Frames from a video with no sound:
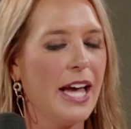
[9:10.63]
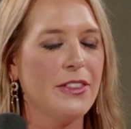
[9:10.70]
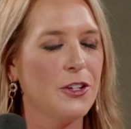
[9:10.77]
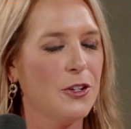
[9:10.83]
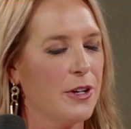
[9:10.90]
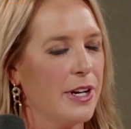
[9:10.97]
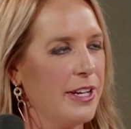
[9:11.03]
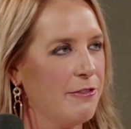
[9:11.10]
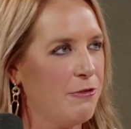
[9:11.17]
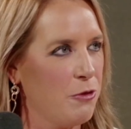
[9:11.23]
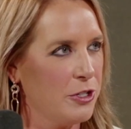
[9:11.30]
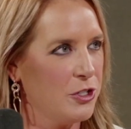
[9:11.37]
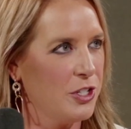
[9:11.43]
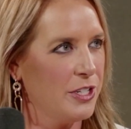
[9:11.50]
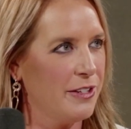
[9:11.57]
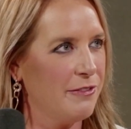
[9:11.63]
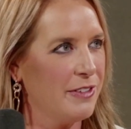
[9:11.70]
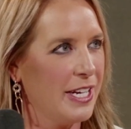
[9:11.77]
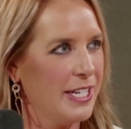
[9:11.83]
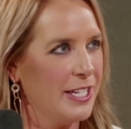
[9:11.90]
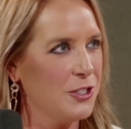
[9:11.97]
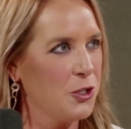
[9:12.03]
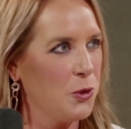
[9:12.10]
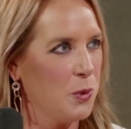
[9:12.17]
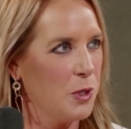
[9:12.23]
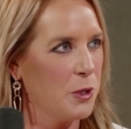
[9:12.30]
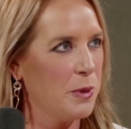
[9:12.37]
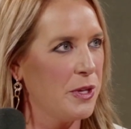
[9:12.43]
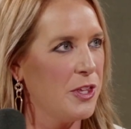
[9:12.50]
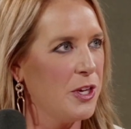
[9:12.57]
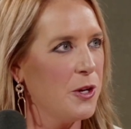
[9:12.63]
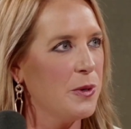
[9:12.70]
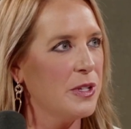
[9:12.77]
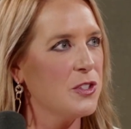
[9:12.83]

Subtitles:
had the great fortune of getting to work with you,